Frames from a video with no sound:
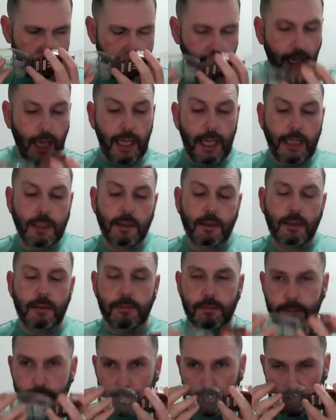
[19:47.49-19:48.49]
And
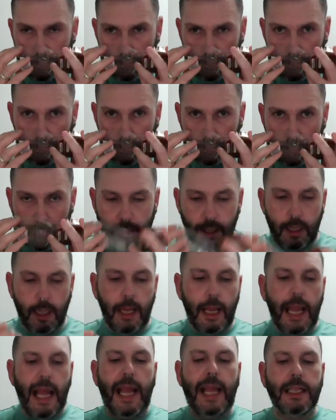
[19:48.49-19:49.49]

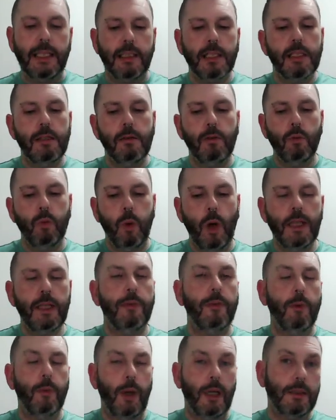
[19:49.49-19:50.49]
it's one
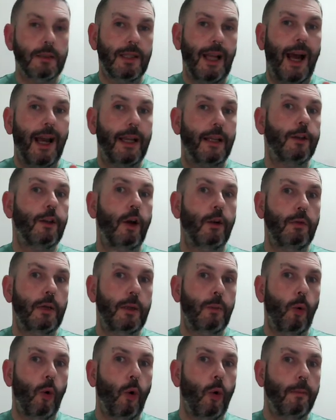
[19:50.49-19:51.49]
of the ones I can only
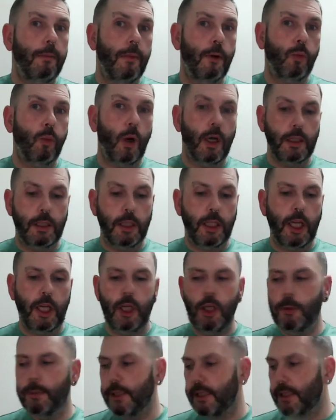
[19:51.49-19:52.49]
warm one
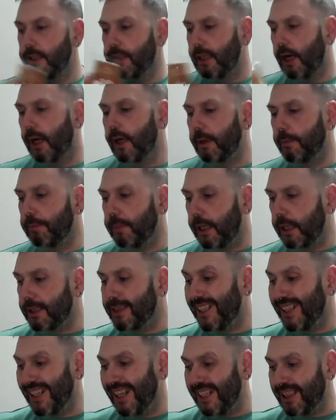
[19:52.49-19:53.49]
cube at a time because
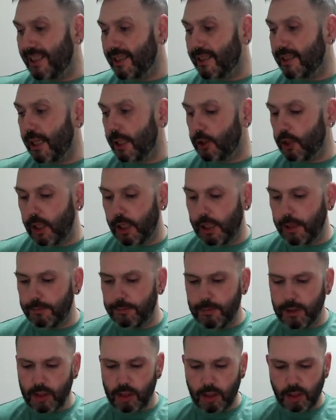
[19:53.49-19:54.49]
it is such a
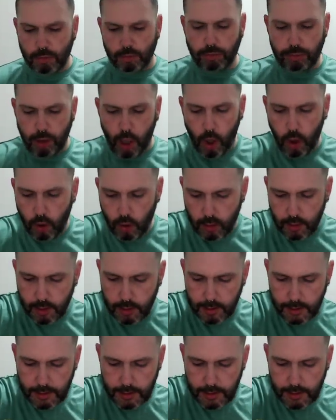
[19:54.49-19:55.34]
strong,